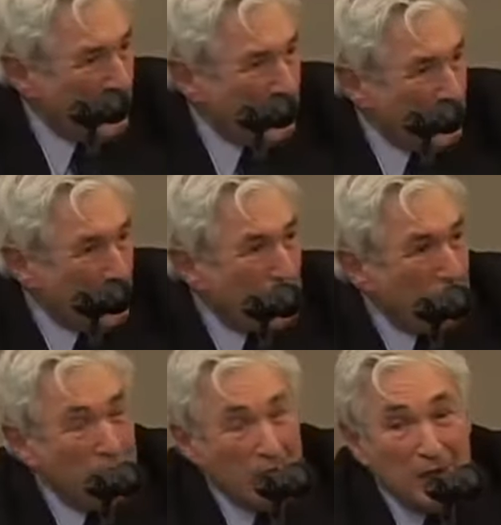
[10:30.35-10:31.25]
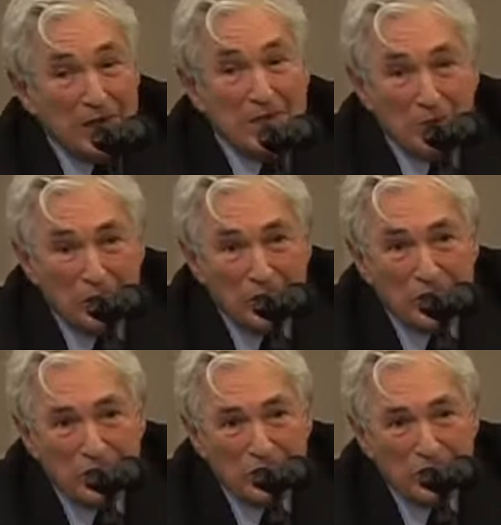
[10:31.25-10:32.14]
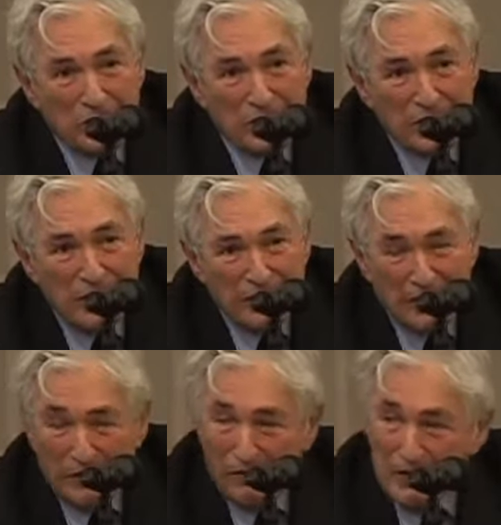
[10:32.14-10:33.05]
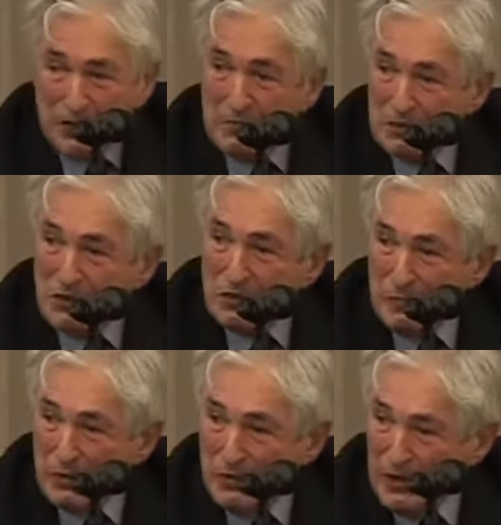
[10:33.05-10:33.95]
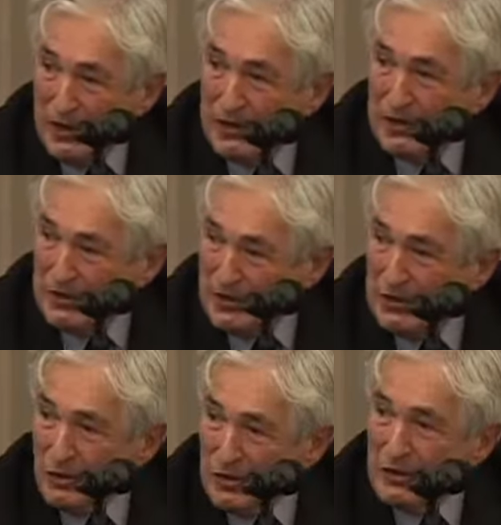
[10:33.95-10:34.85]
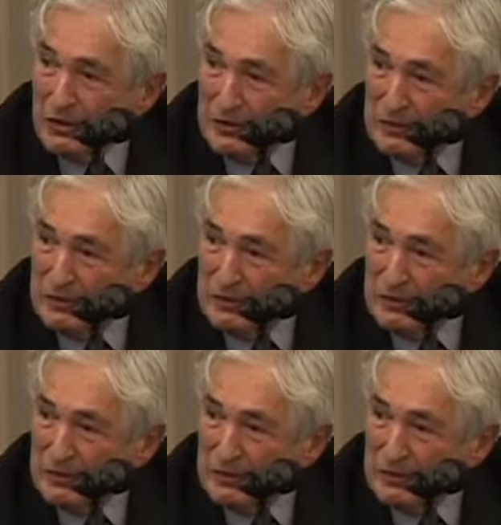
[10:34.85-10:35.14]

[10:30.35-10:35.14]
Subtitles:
to look for ways in which investments could be created on that continent.